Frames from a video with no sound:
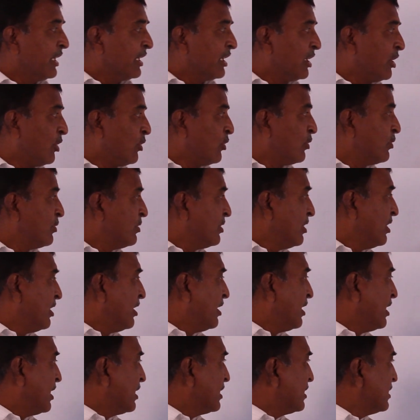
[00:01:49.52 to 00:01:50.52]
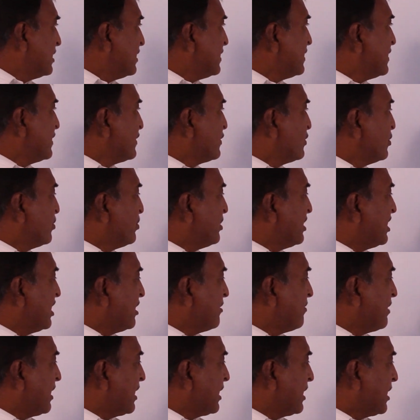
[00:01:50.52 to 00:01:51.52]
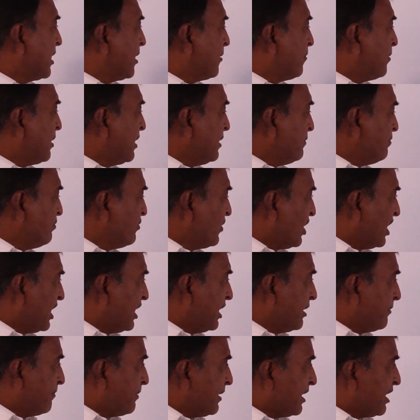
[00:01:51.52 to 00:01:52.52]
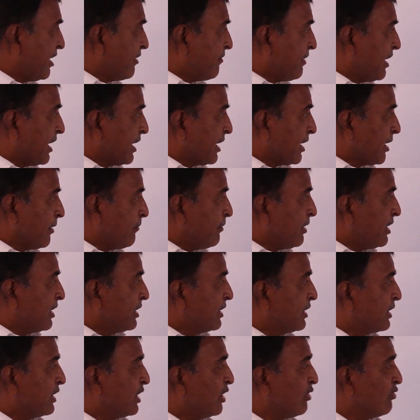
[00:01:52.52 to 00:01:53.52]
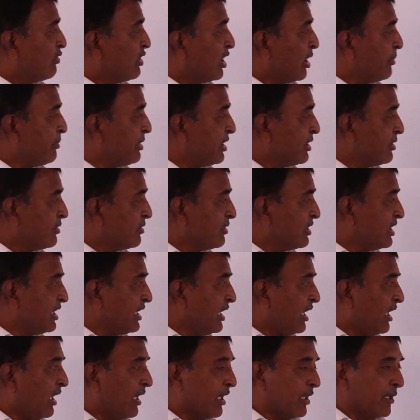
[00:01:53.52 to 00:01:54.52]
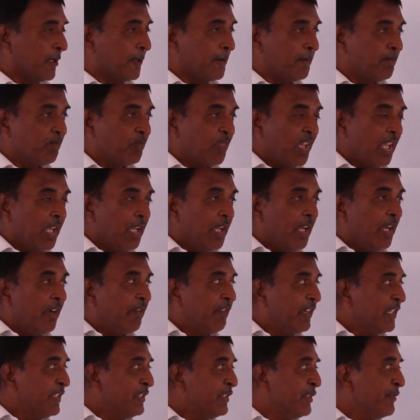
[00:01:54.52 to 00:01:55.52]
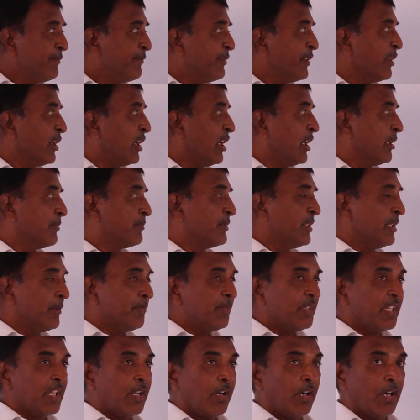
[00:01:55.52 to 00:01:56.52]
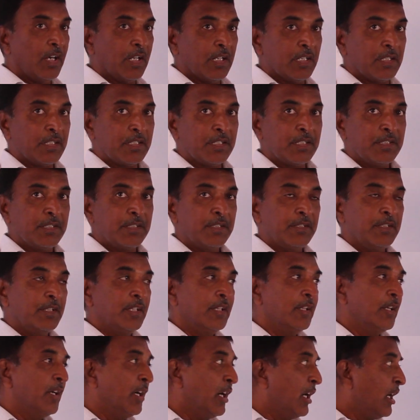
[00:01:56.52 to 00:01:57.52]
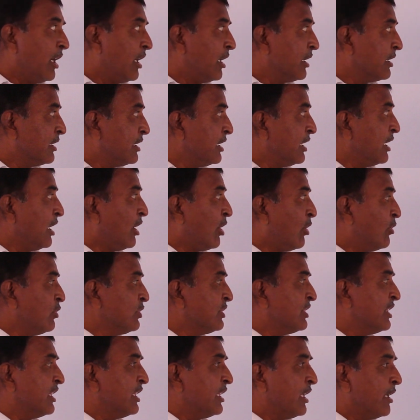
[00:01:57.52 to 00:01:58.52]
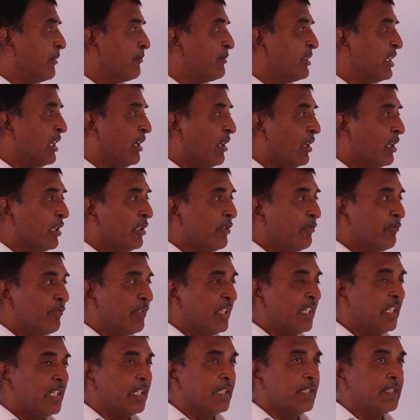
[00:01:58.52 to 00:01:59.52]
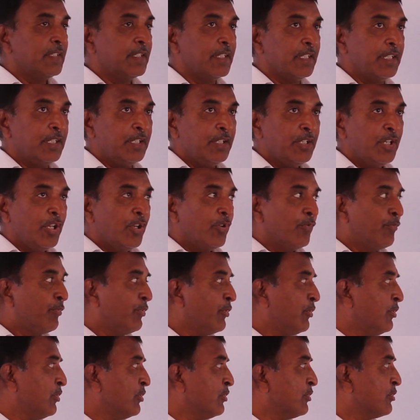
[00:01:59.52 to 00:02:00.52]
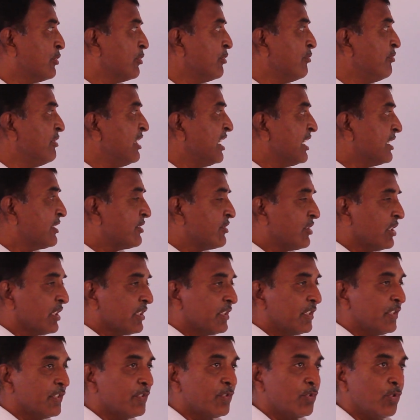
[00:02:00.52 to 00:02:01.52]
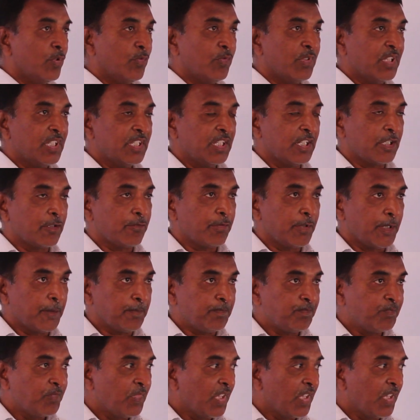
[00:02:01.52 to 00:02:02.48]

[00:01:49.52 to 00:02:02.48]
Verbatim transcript: Now, this is superior vena cava, inferior vena cava. Now, coming to the heart. Once if we observe the heart, the outside of the heart, we can see four groove like structures over that one.